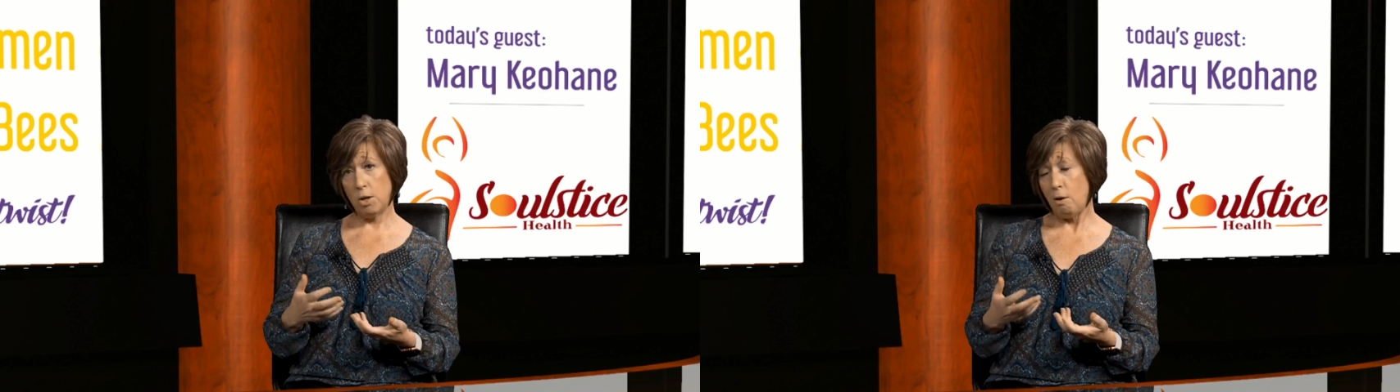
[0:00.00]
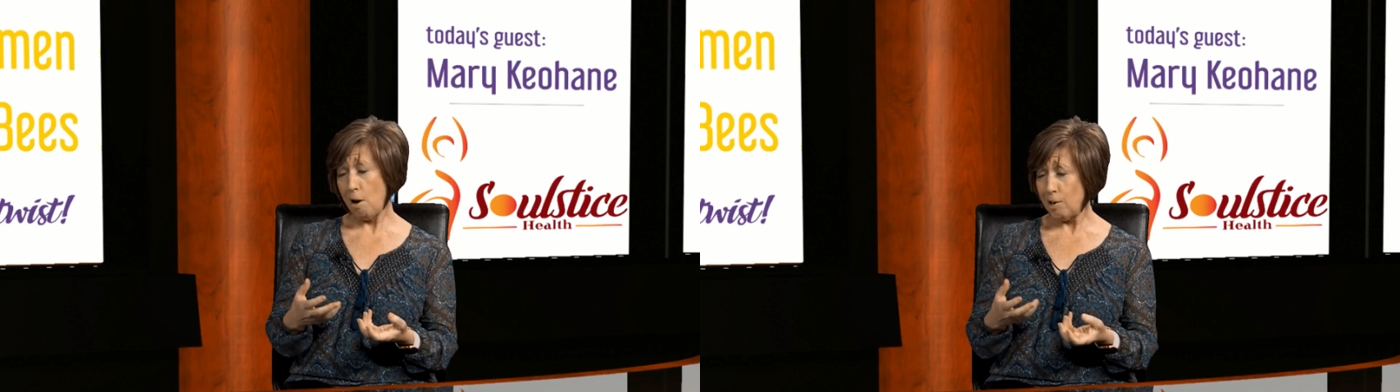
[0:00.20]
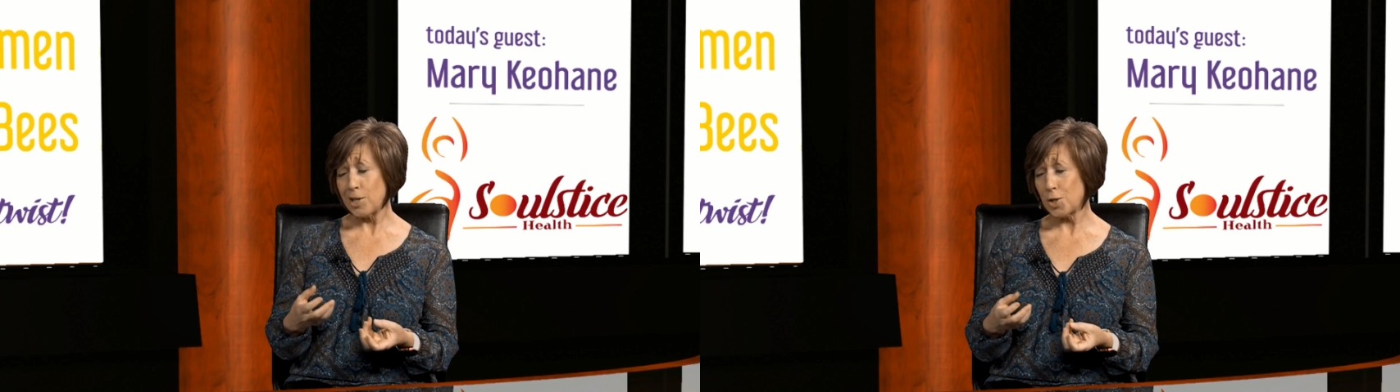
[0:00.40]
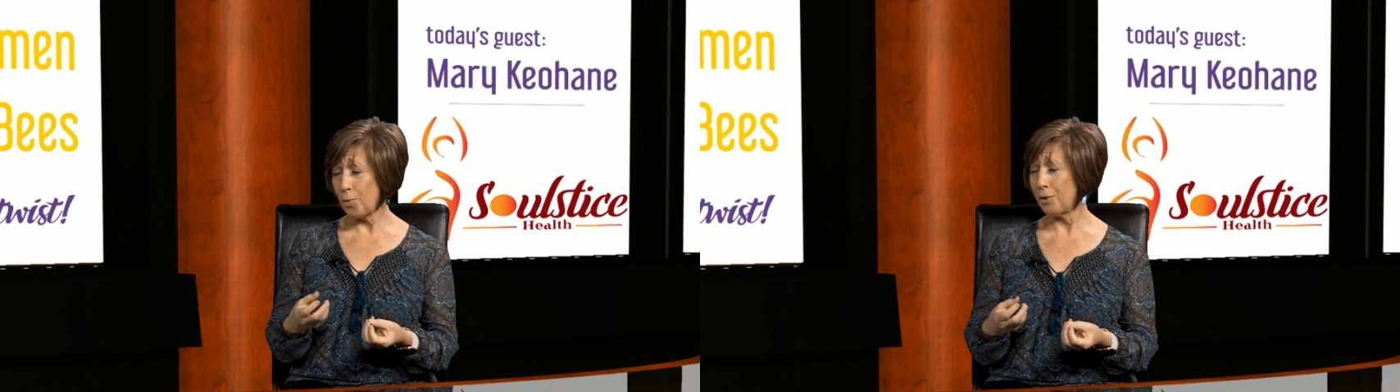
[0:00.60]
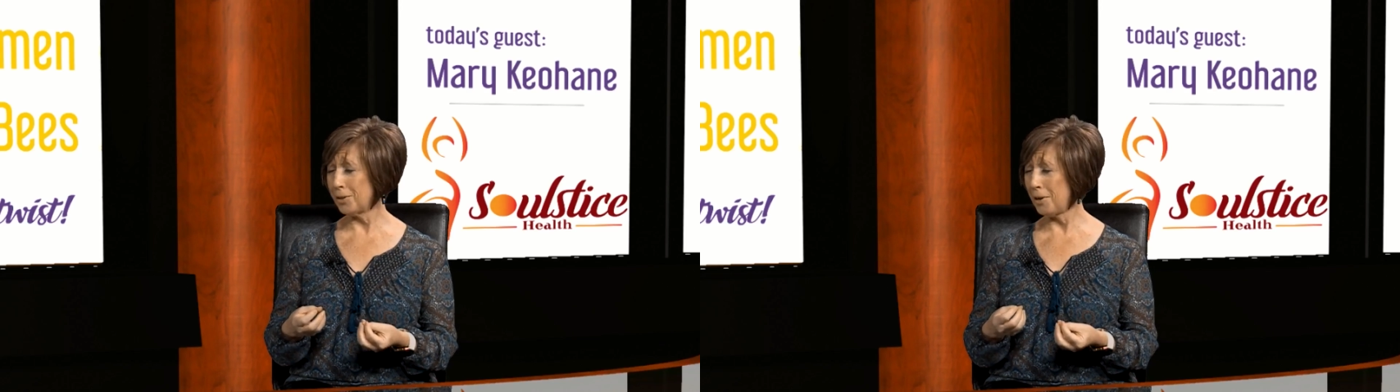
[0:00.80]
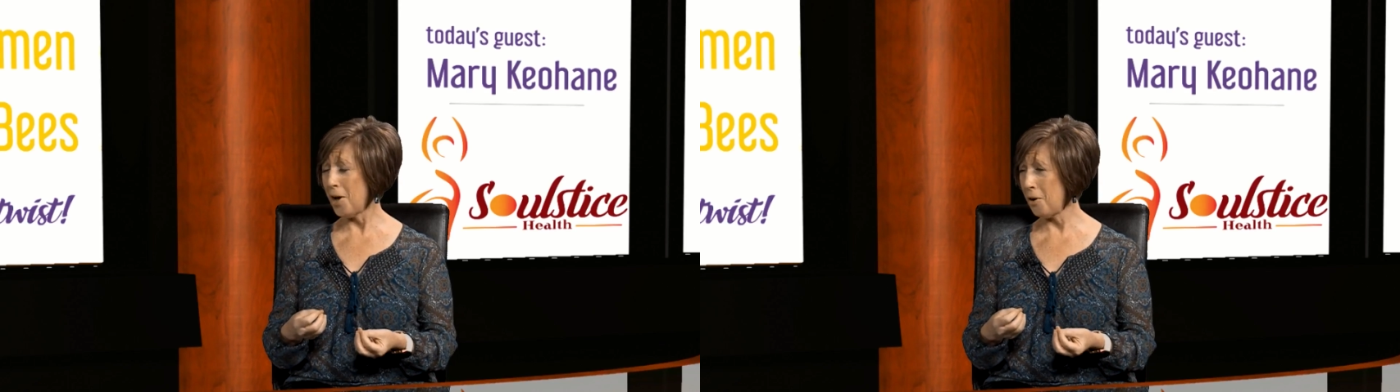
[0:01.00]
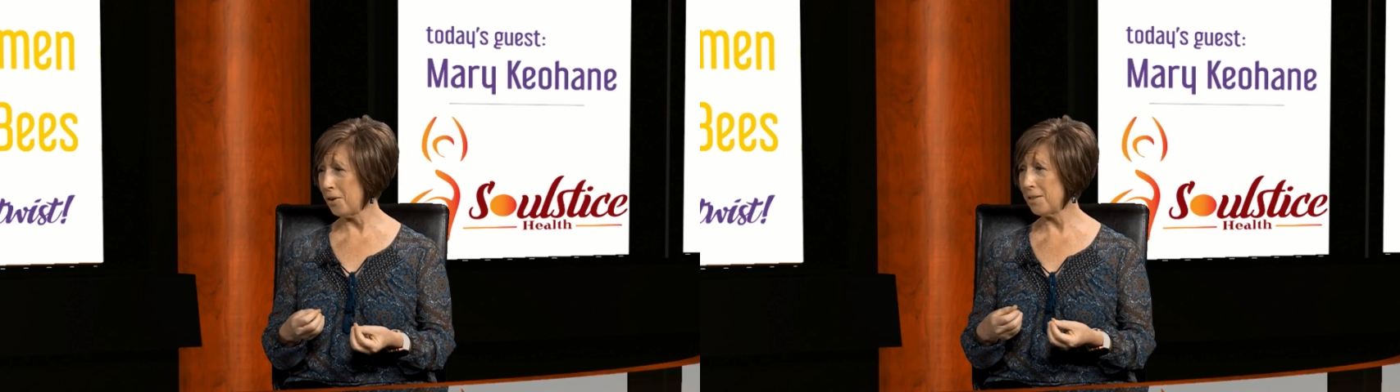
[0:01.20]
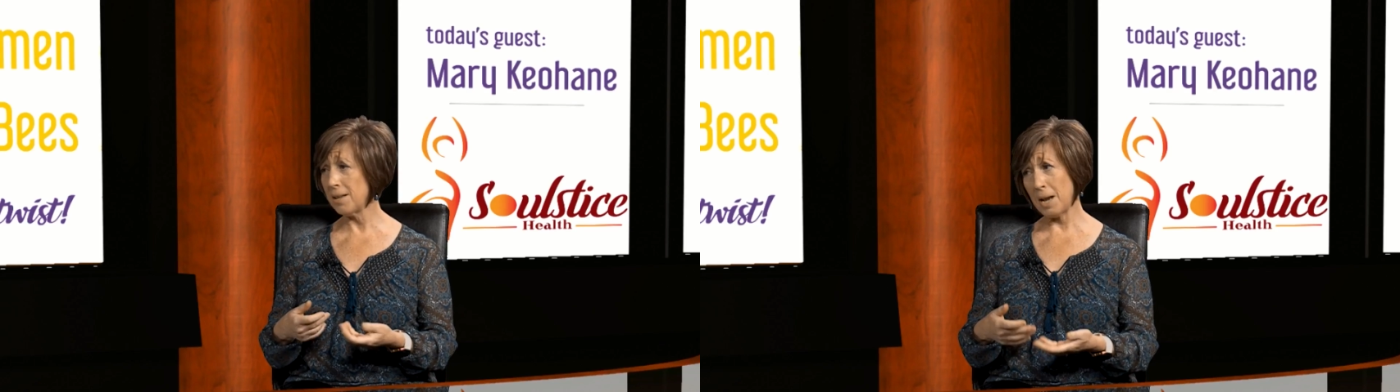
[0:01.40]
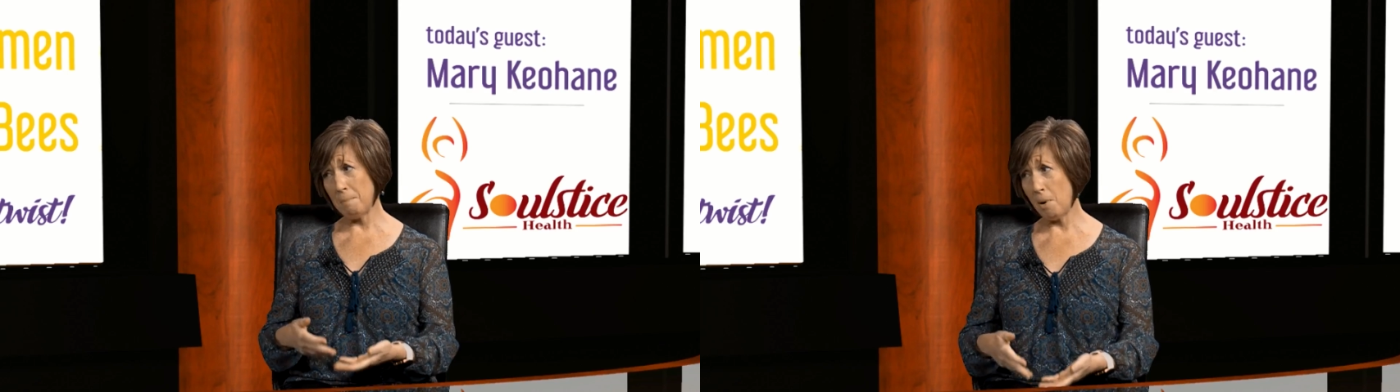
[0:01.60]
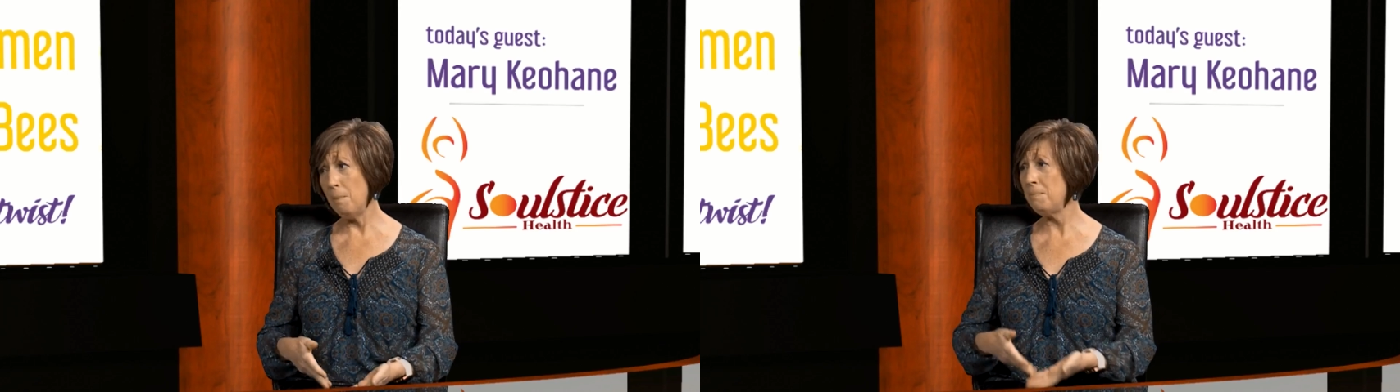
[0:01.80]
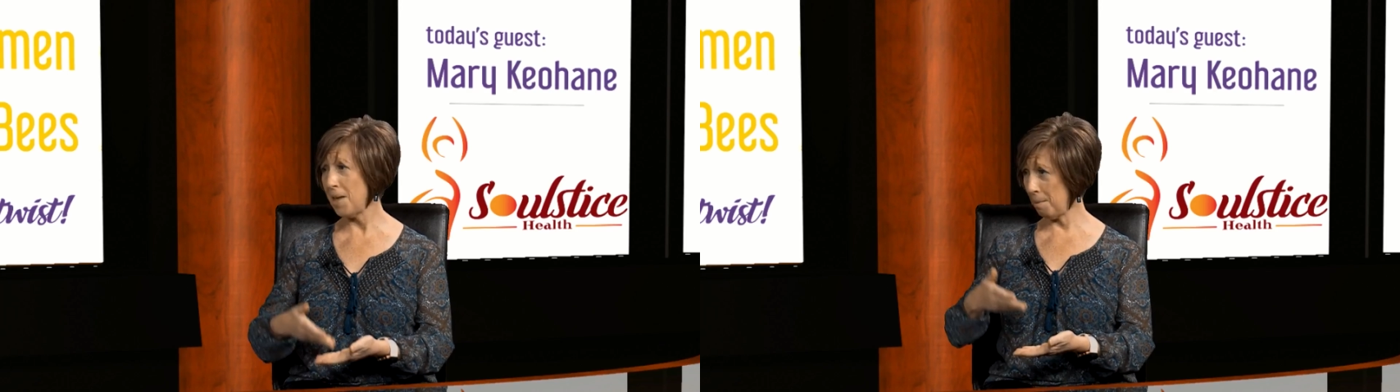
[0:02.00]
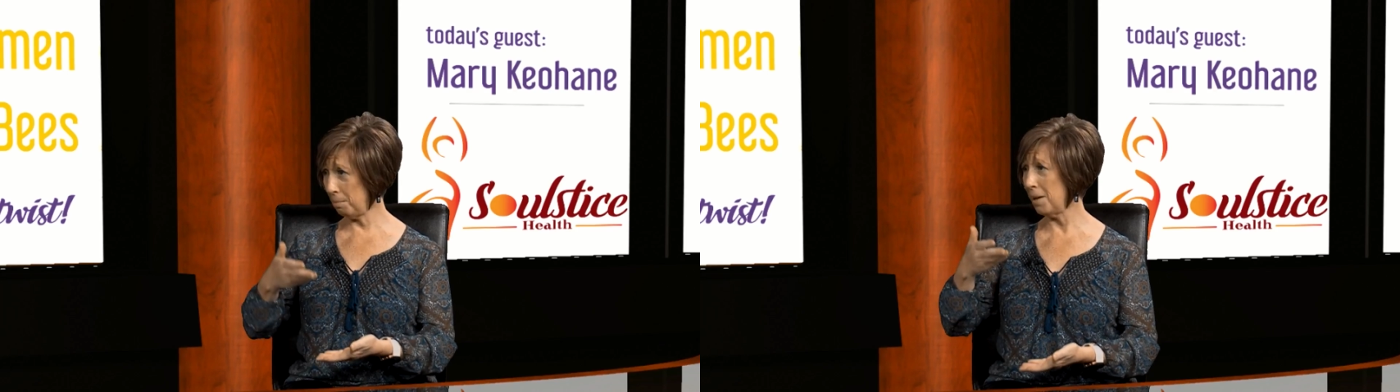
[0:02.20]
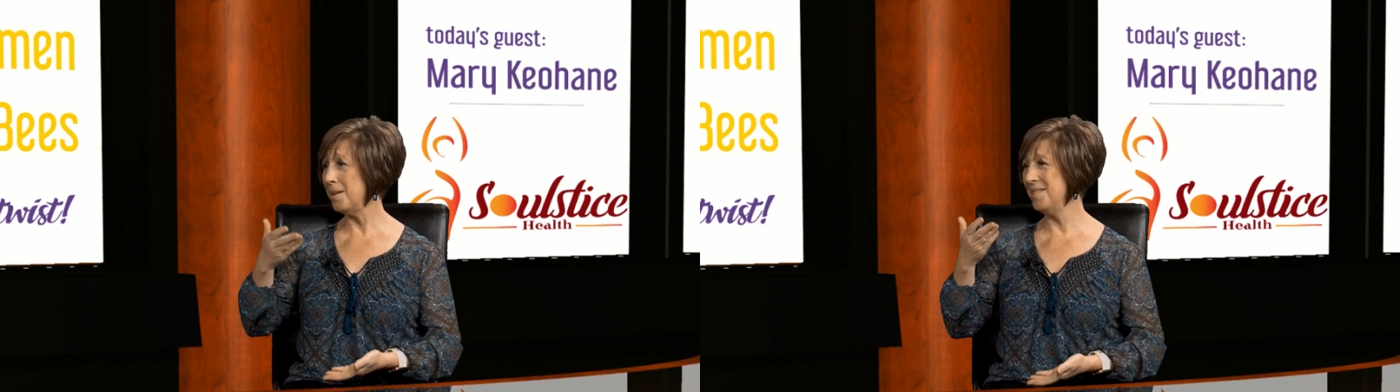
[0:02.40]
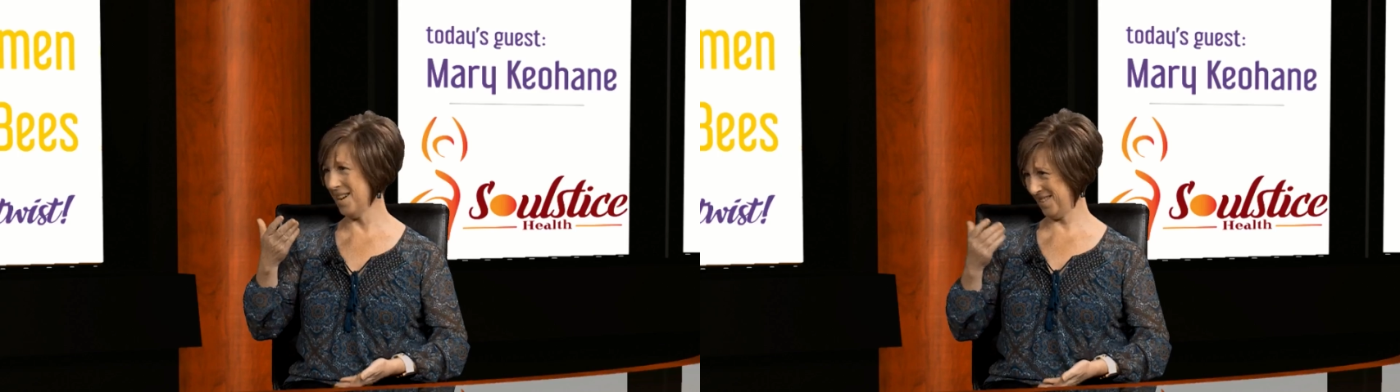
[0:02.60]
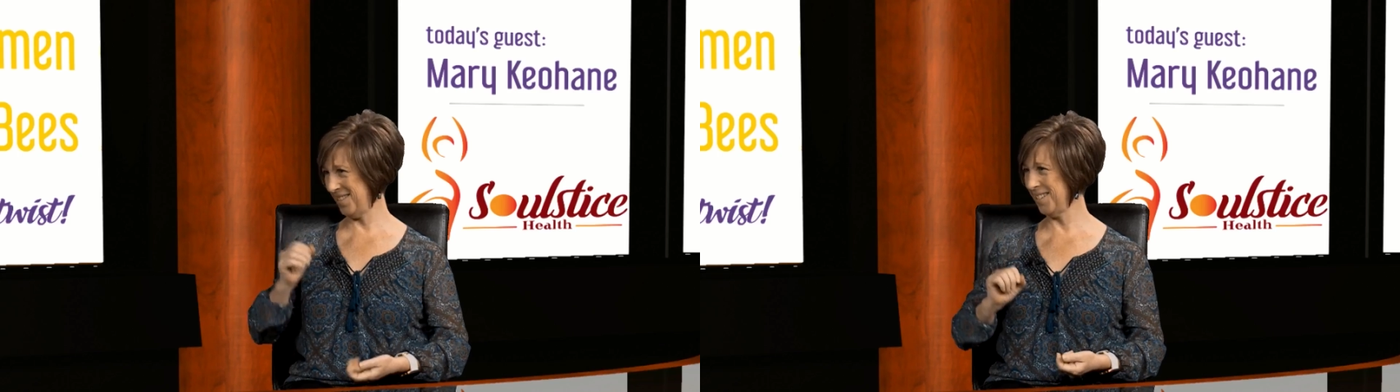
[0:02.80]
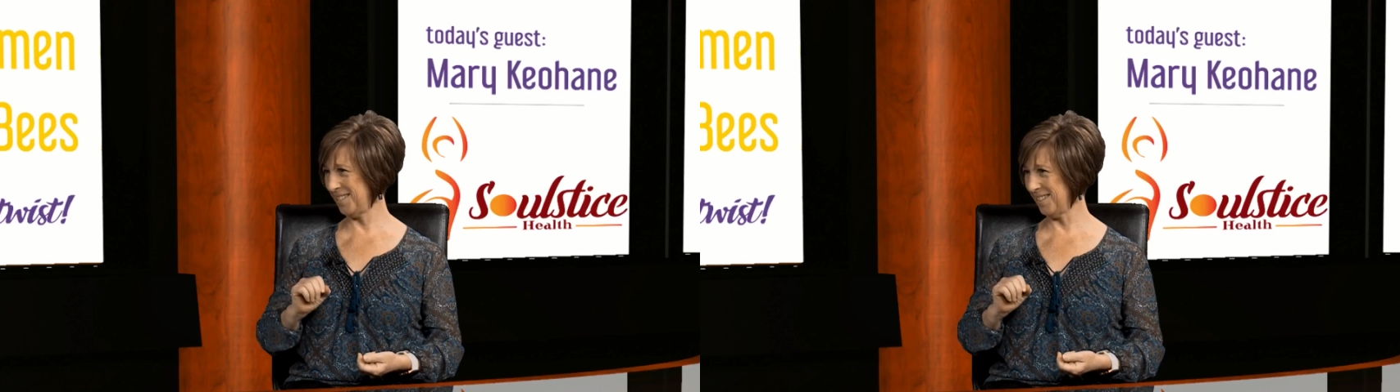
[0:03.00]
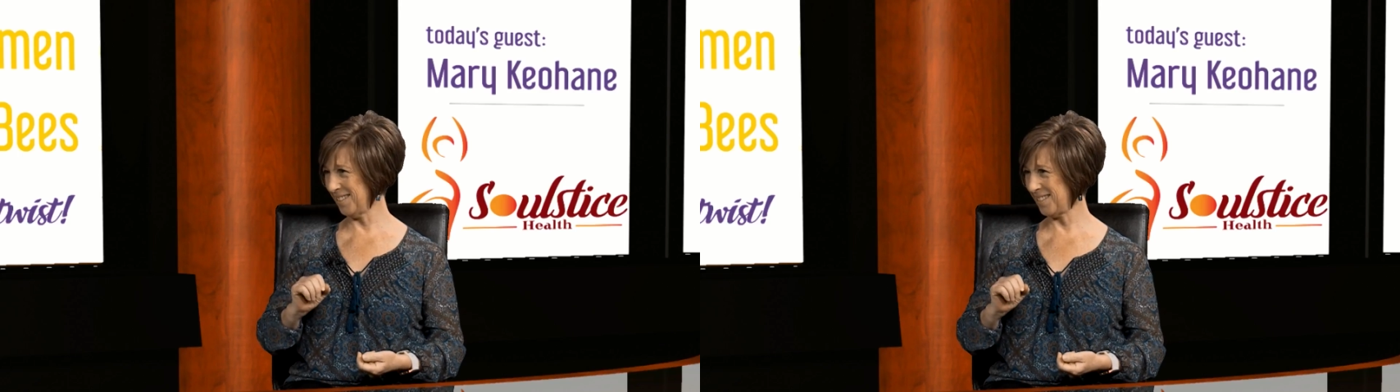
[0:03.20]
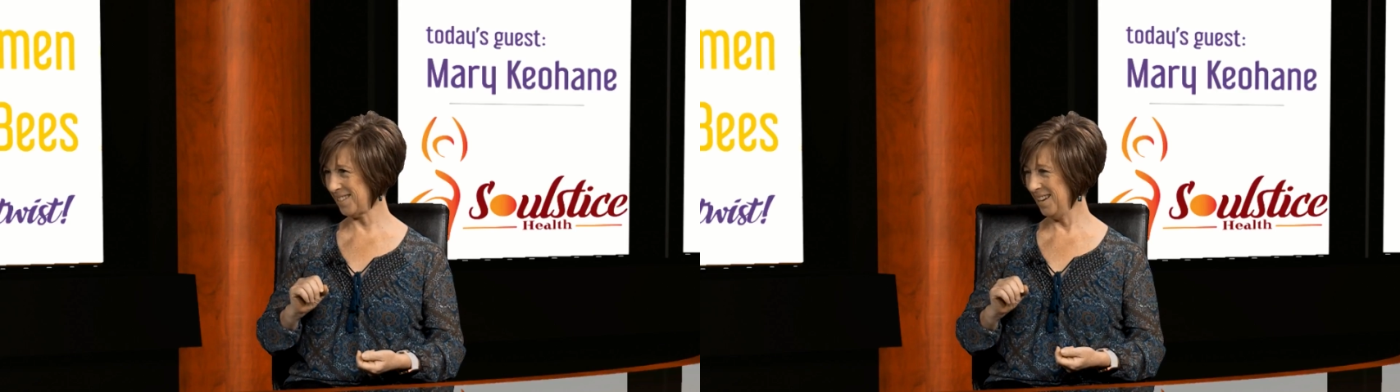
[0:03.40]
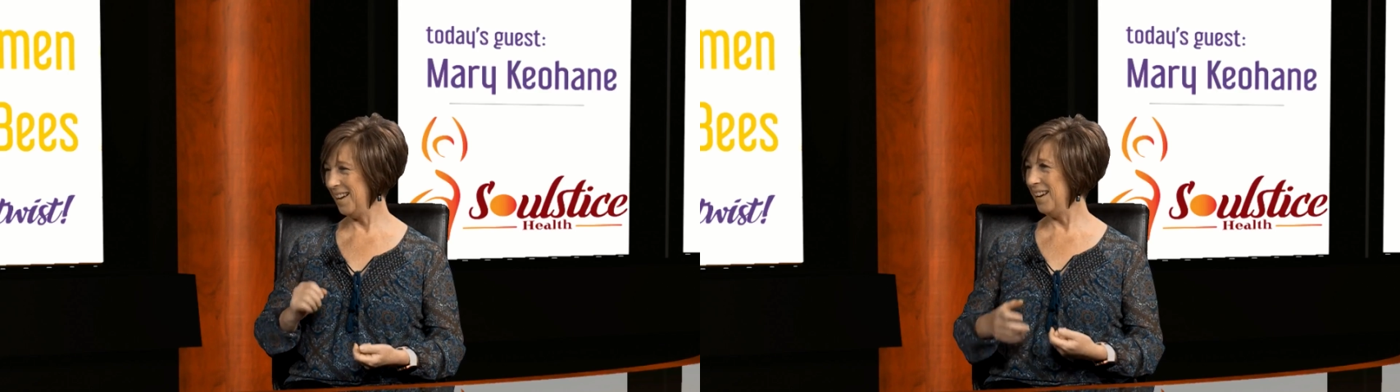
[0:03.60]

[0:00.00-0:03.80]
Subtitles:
your heart has to work a little harder than then pump that blood that distance.